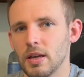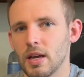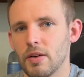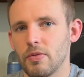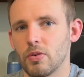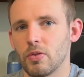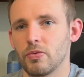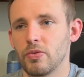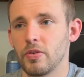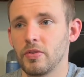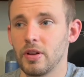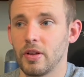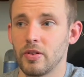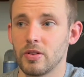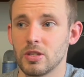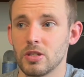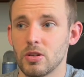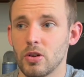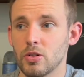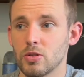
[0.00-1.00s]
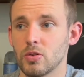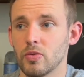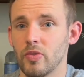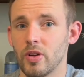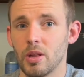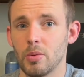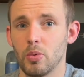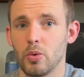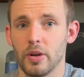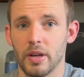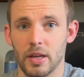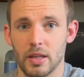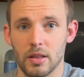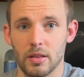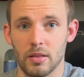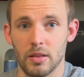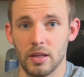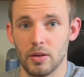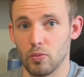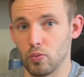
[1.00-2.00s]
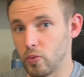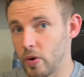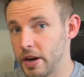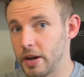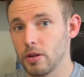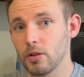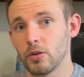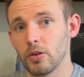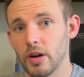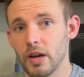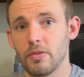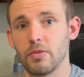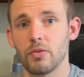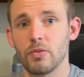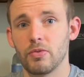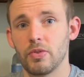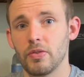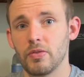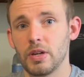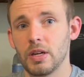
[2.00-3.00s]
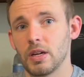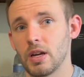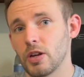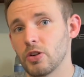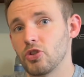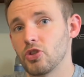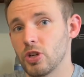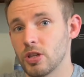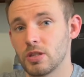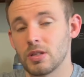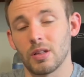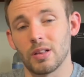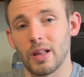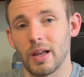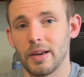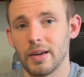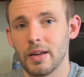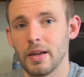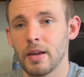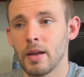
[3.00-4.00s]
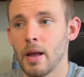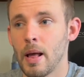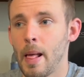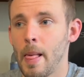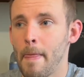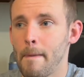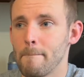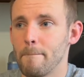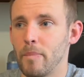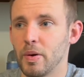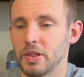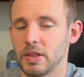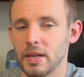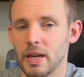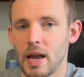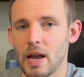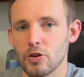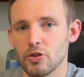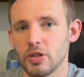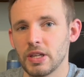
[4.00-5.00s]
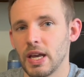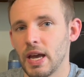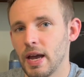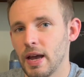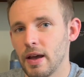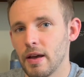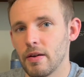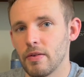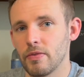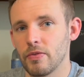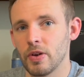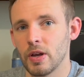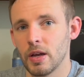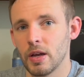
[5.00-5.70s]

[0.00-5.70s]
F-150, now this is also available in the regular F-150, not just the Lightning, but they actually have